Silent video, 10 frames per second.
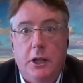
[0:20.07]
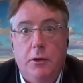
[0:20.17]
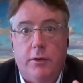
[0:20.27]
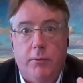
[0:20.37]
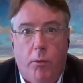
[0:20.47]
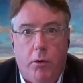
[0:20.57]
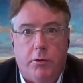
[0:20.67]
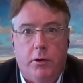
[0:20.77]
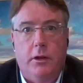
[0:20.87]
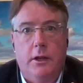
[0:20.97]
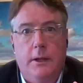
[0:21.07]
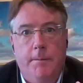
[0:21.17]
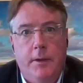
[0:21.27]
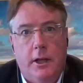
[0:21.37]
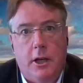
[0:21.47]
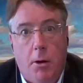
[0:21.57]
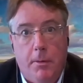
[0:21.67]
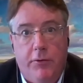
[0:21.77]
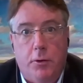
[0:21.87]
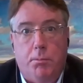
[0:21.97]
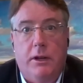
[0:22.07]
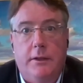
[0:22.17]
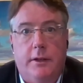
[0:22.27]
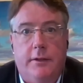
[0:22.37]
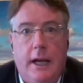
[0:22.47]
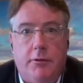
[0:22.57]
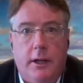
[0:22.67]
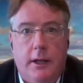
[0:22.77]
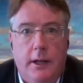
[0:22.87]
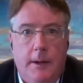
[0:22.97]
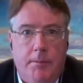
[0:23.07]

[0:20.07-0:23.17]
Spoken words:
the use of water, carbon footprint, etc.,